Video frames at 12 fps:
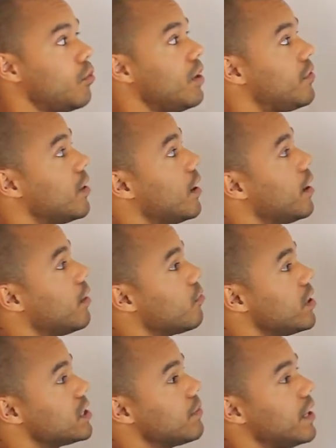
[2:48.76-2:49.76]
With the
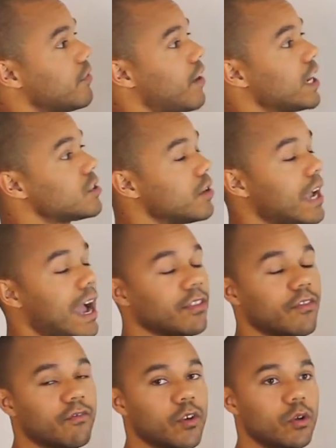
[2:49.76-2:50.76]
recent manufacturing
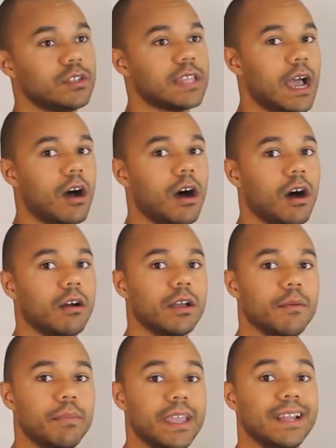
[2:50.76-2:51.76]
and the foods that are
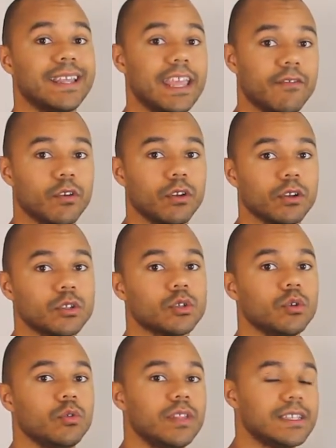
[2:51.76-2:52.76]
being given
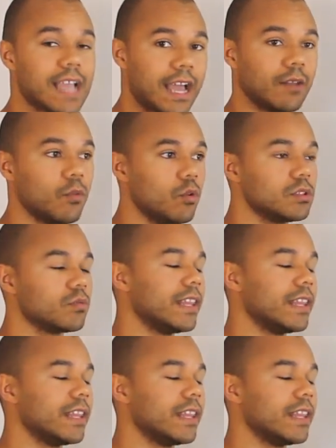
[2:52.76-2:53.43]
to these animals,